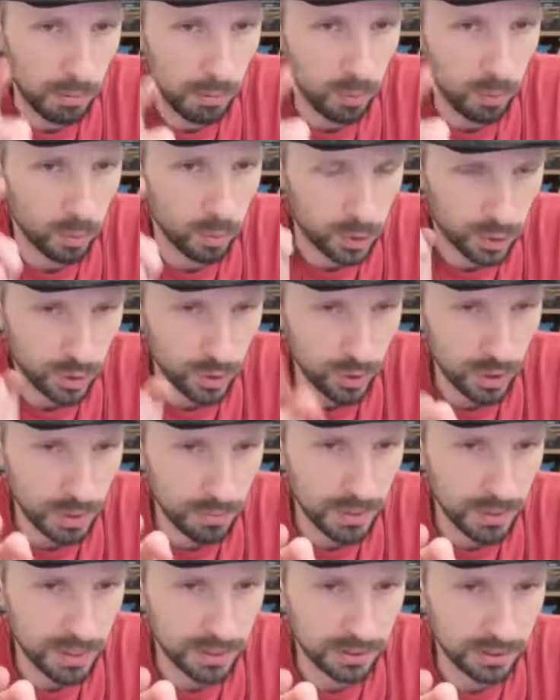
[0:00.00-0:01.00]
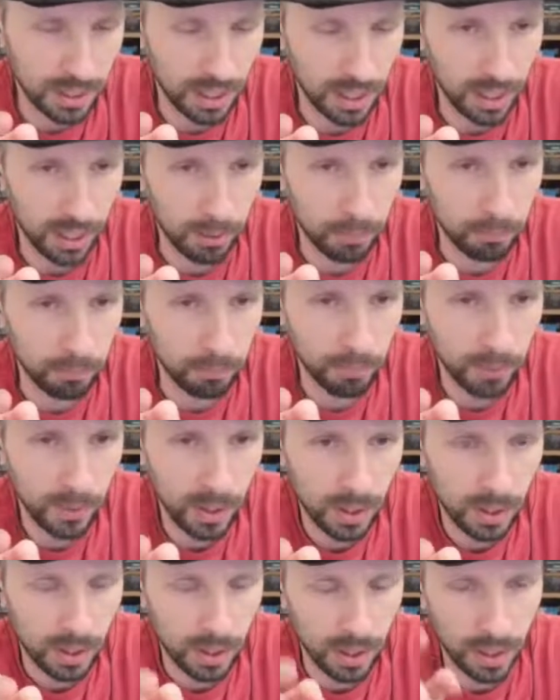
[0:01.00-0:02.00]
we'll stream this game
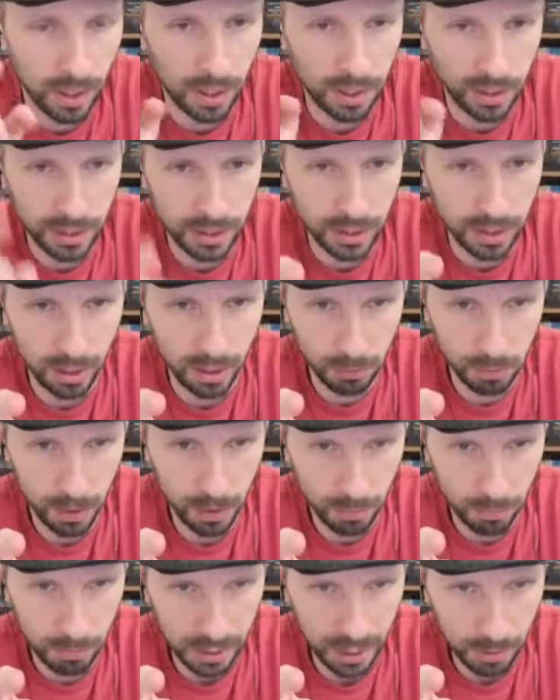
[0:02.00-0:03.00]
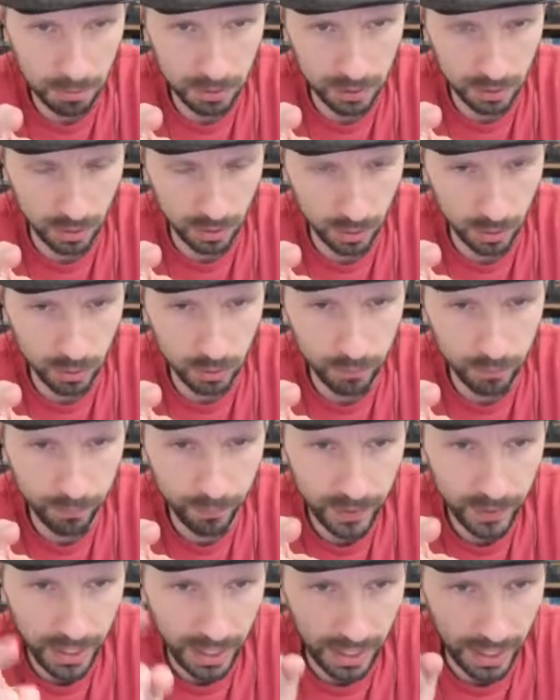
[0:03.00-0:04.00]
in an upcoming episode,
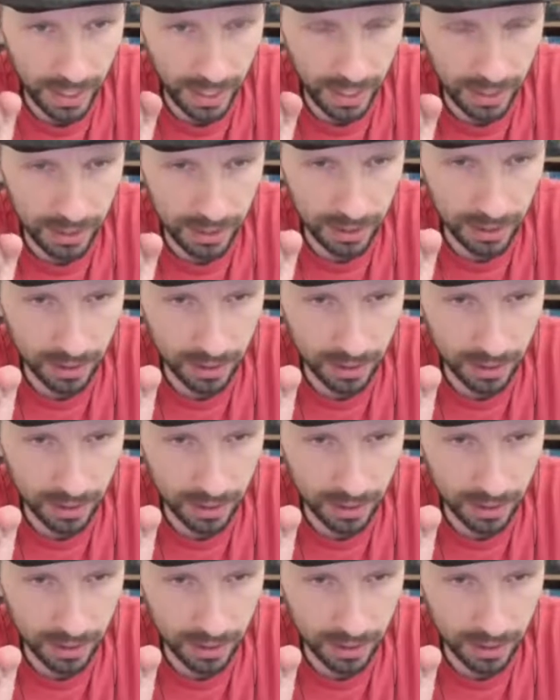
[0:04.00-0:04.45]
and